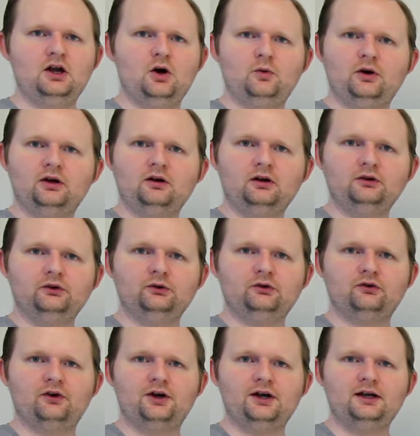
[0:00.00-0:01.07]
We can also
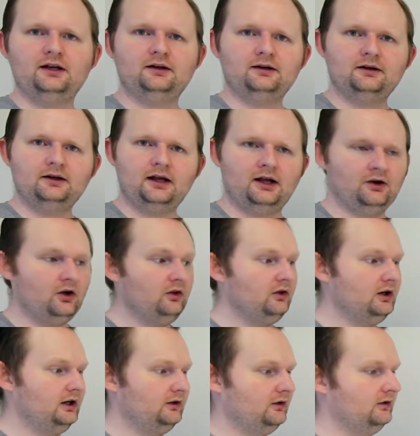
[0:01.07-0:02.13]
try another
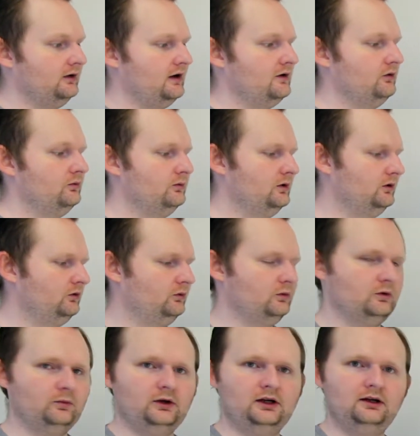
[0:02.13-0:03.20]
exercise, which
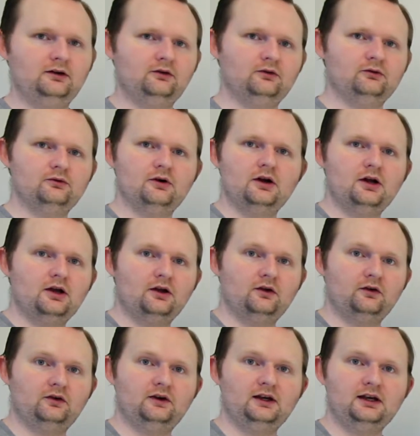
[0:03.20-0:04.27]
would be to
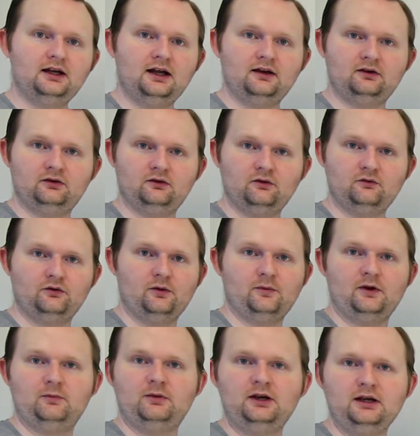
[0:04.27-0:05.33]
see it as from
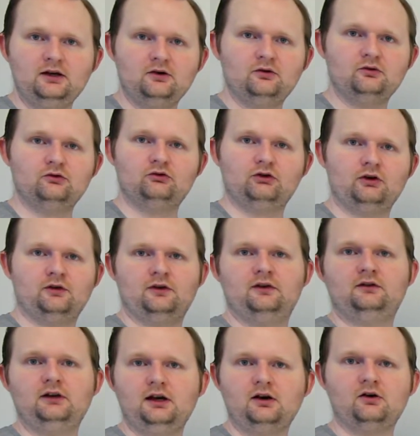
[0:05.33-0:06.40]
the PO's or the
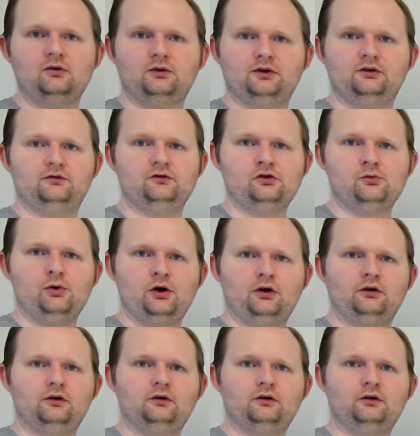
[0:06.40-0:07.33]
stakeholders' viewpoint.